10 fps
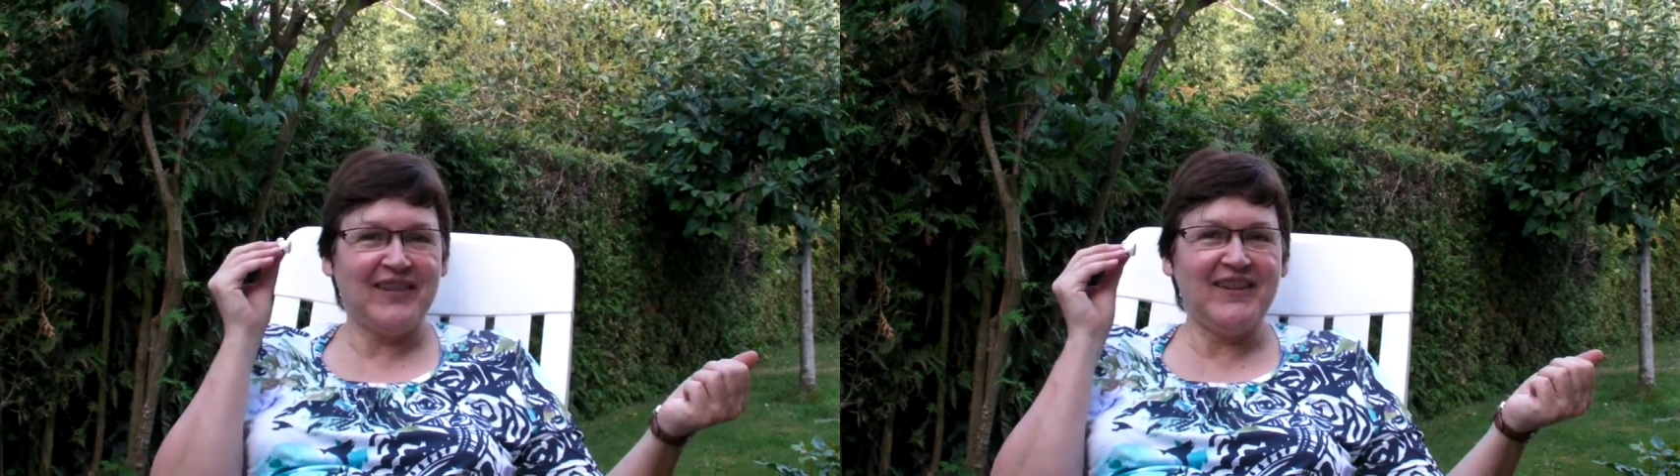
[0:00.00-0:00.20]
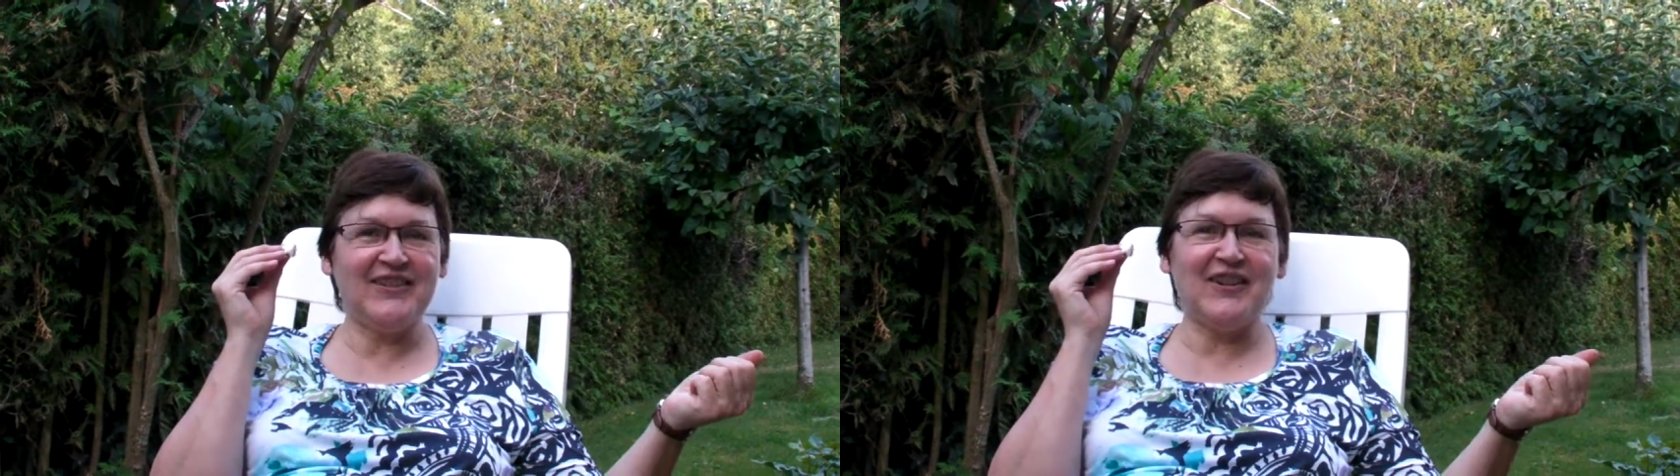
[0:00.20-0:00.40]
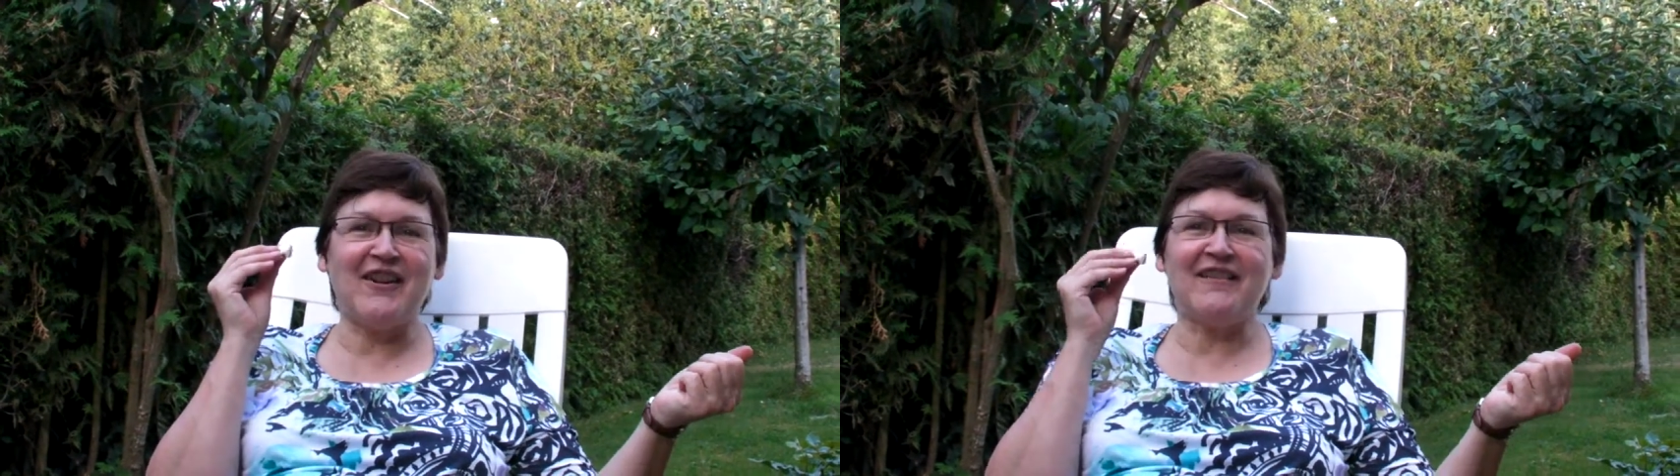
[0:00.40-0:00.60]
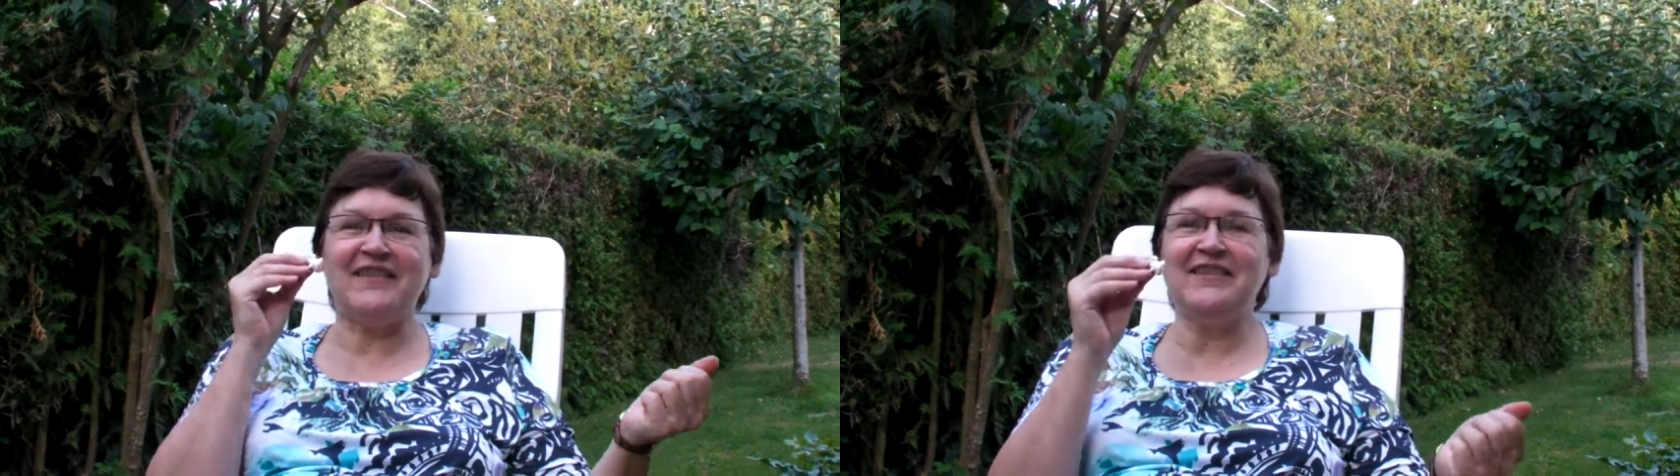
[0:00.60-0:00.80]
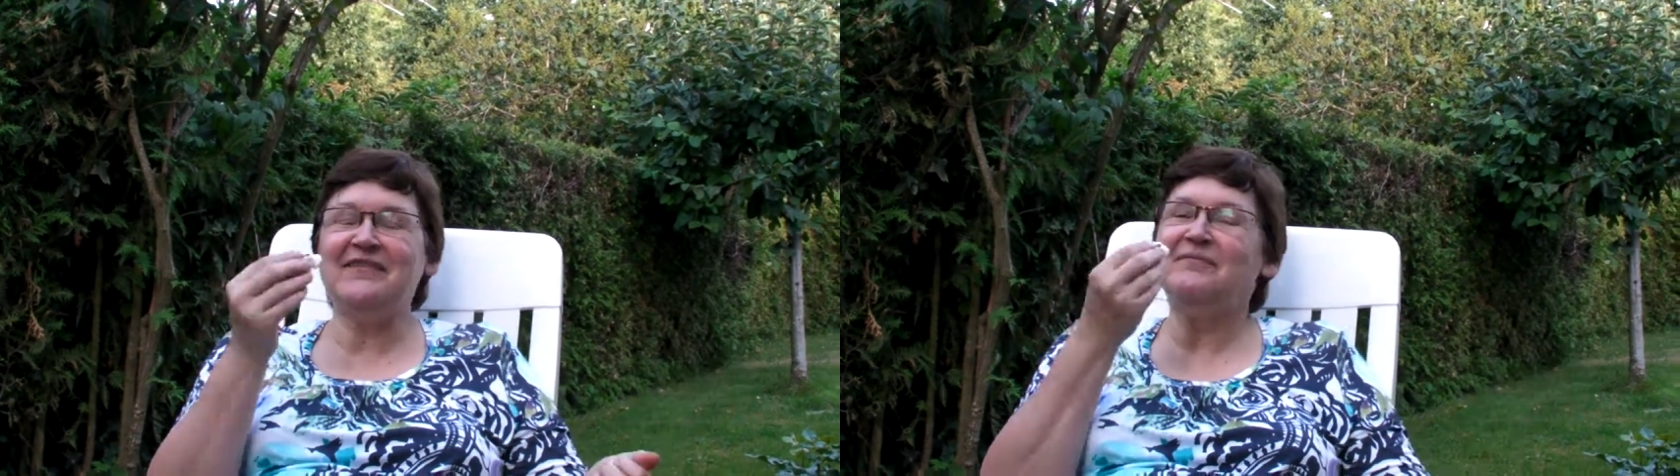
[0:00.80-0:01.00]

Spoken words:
in the garden.